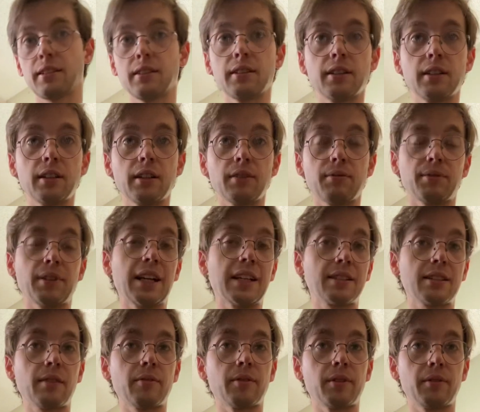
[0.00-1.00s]
the flat
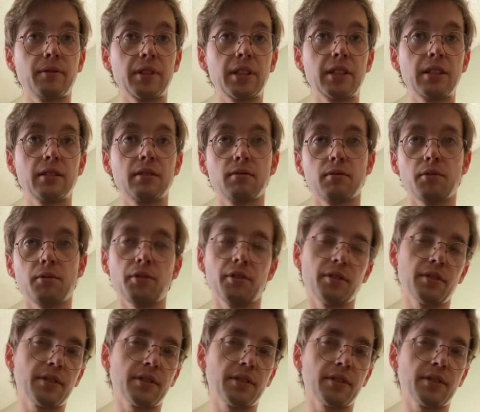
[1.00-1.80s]
7 of E, or the